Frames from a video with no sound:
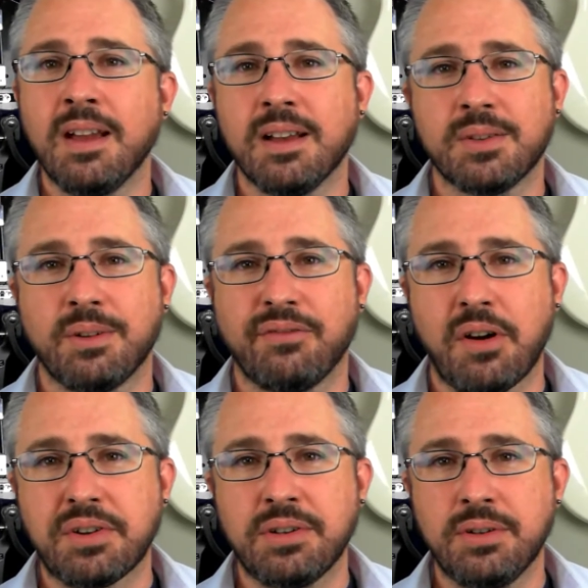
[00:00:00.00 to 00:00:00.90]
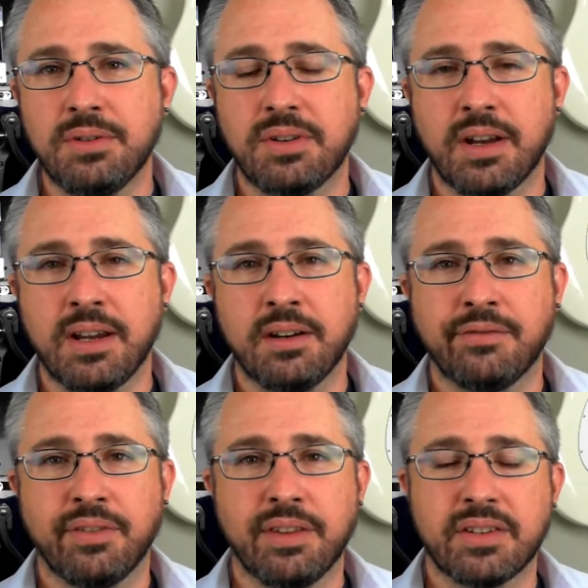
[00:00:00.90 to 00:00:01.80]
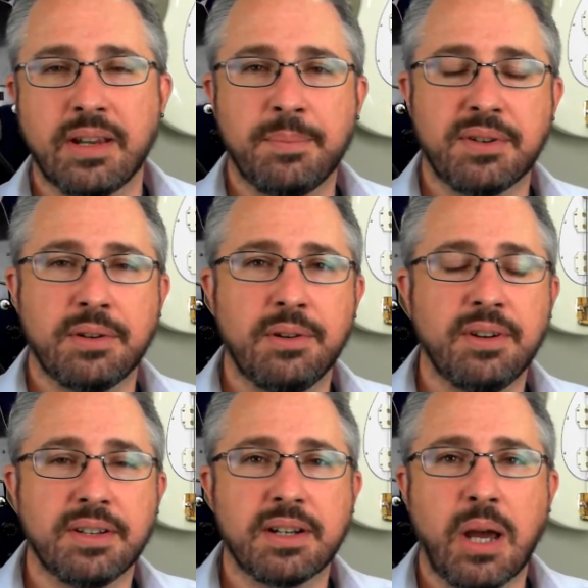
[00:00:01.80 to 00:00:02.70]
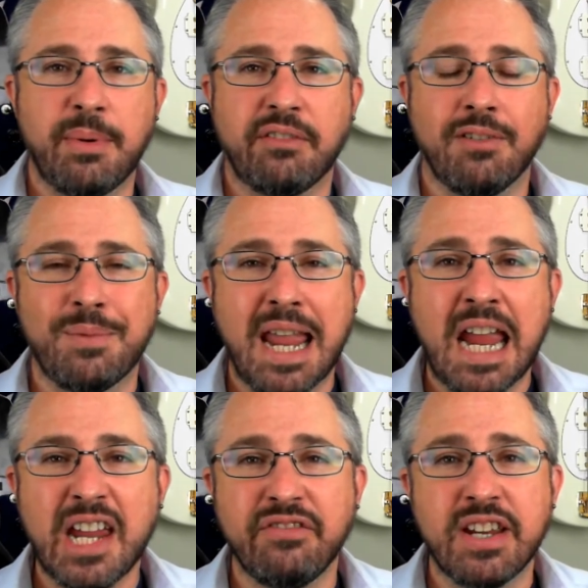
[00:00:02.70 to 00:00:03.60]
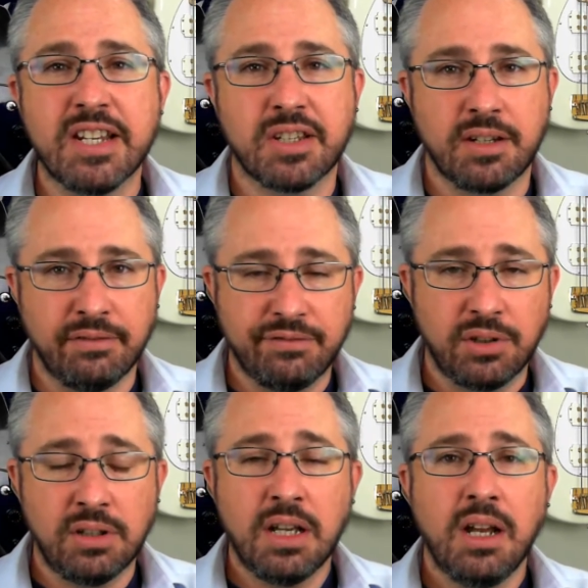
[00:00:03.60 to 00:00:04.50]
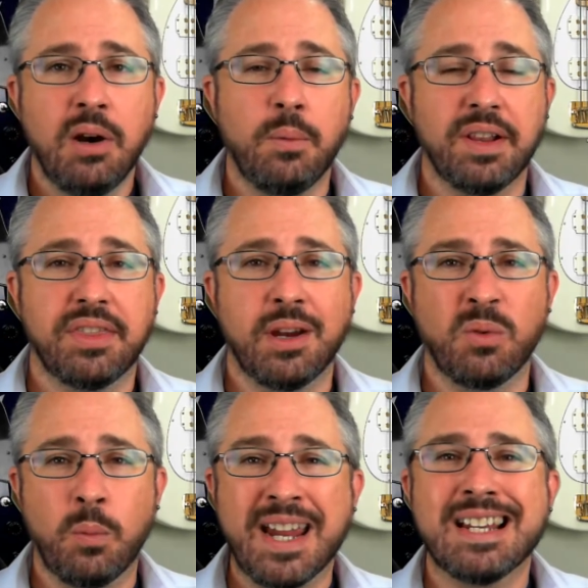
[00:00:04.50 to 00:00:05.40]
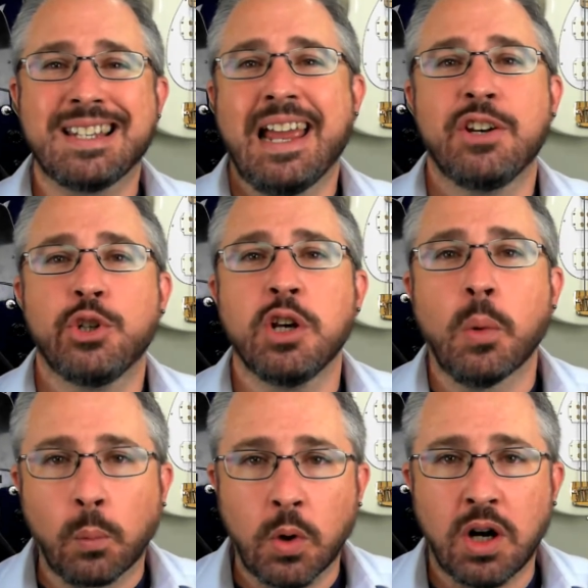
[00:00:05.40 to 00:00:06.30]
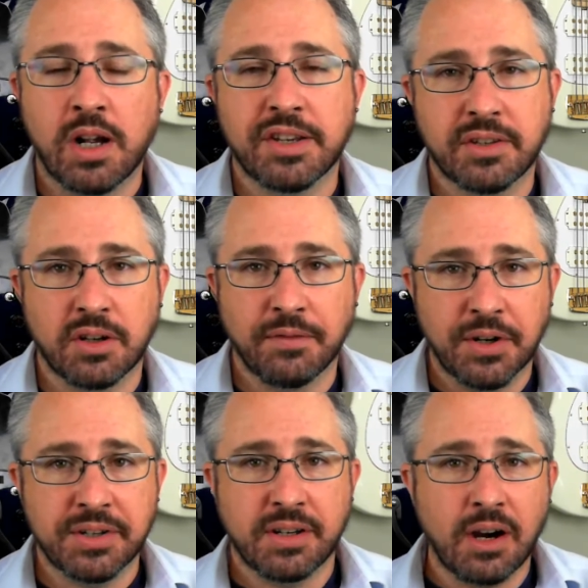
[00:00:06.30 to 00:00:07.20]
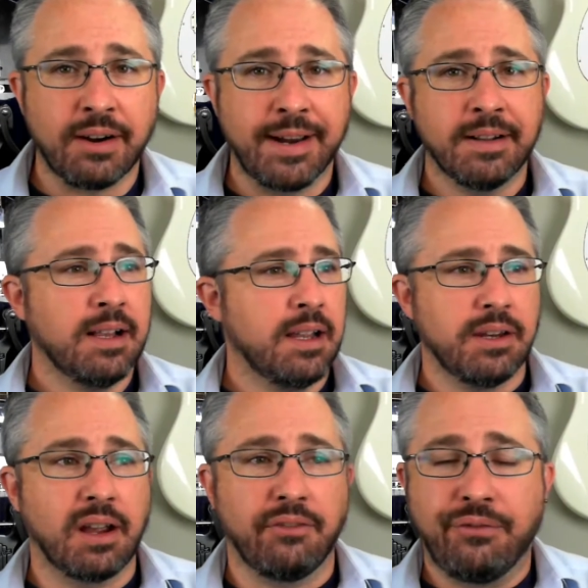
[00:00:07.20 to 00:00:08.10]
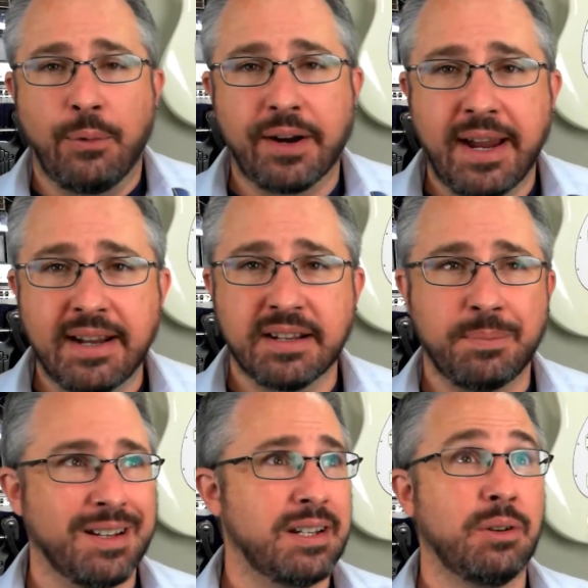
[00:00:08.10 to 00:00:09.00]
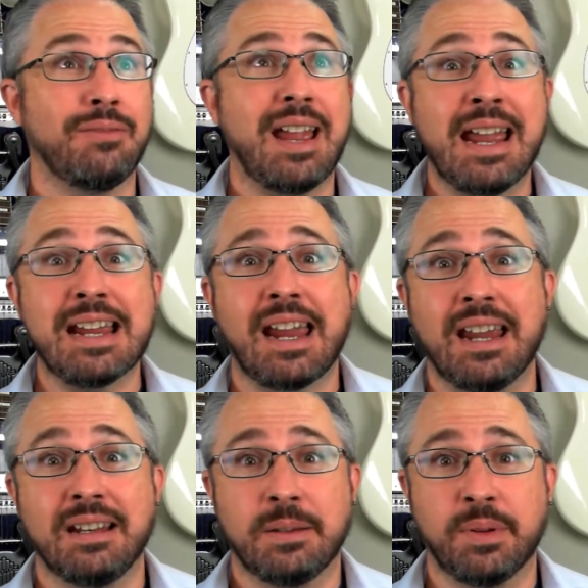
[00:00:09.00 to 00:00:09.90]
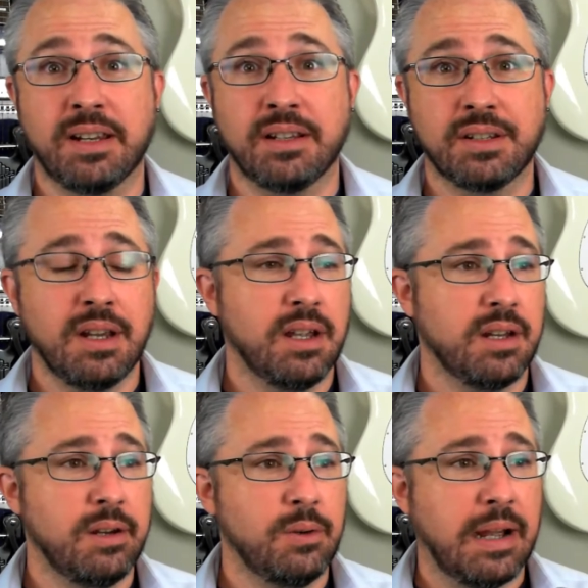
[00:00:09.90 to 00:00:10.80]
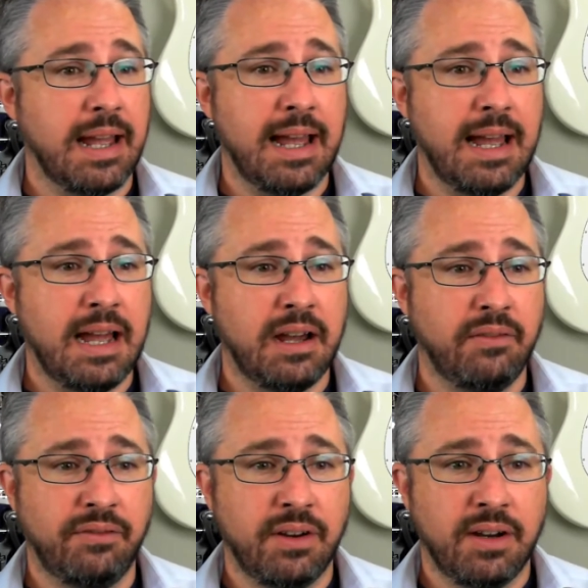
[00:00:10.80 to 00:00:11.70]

So our first news item for this episode is coming from AV Stumpfl with their Wings Engine RAW servers. All right, you got 4K displays, you have 8K displays. You have